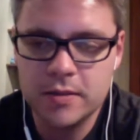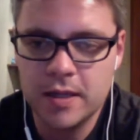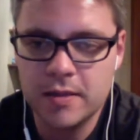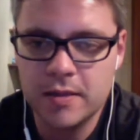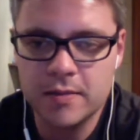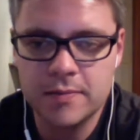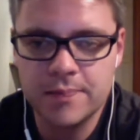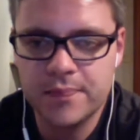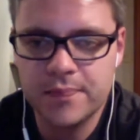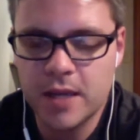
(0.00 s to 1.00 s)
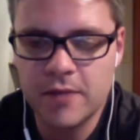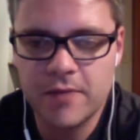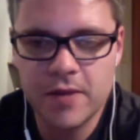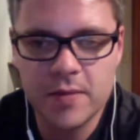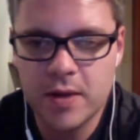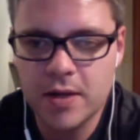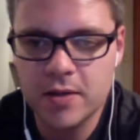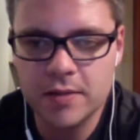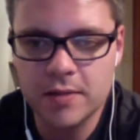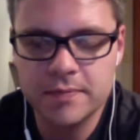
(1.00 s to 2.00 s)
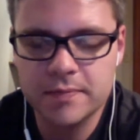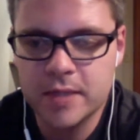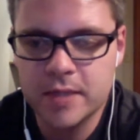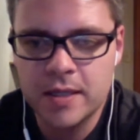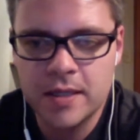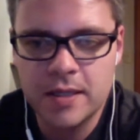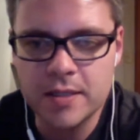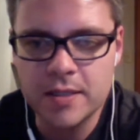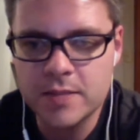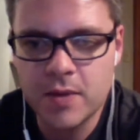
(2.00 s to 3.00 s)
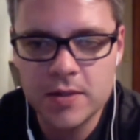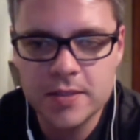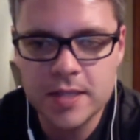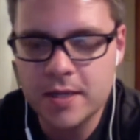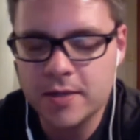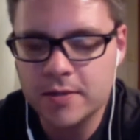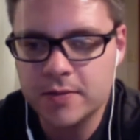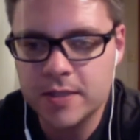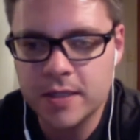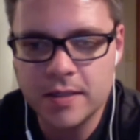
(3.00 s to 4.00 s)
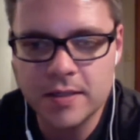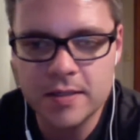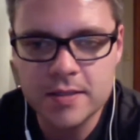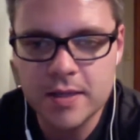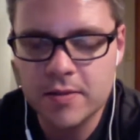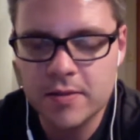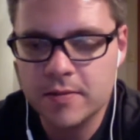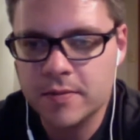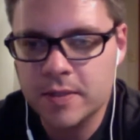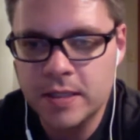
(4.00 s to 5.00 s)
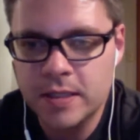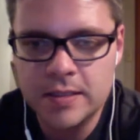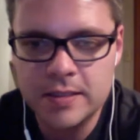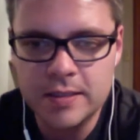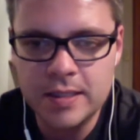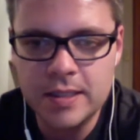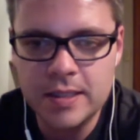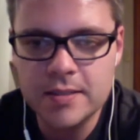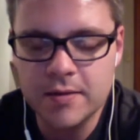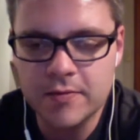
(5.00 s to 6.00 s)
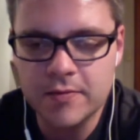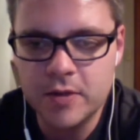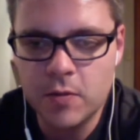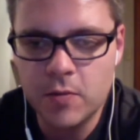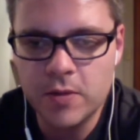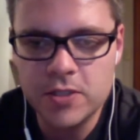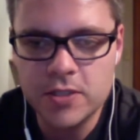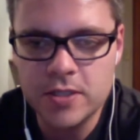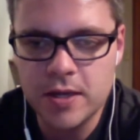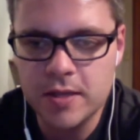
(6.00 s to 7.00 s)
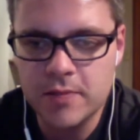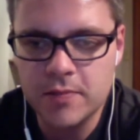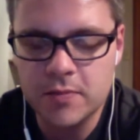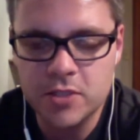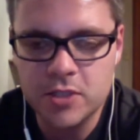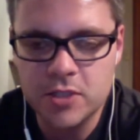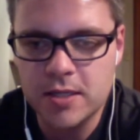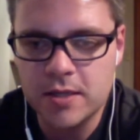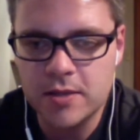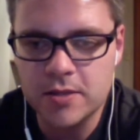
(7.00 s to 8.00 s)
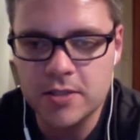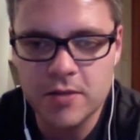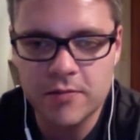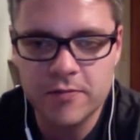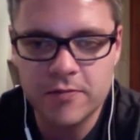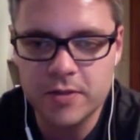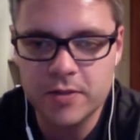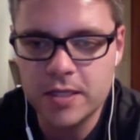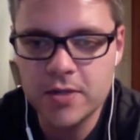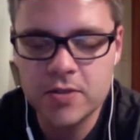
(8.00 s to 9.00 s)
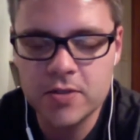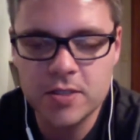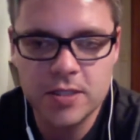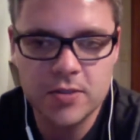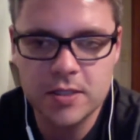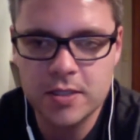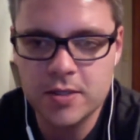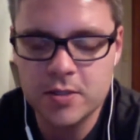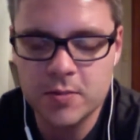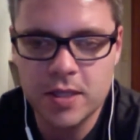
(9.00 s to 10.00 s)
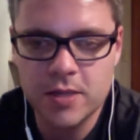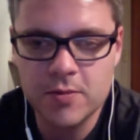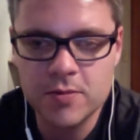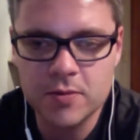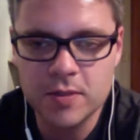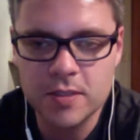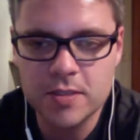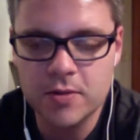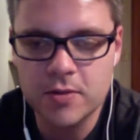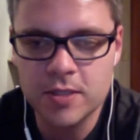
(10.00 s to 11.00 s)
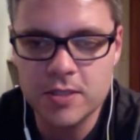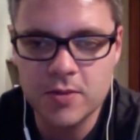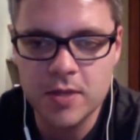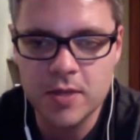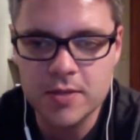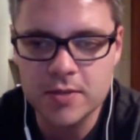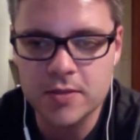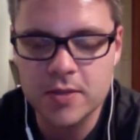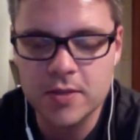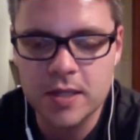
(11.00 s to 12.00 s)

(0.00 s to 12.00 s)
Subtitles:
and I found a bottle in small town southeast of Wichita that was just sitting on the shelf for years and years and years, and we think it was released in the early 2000s.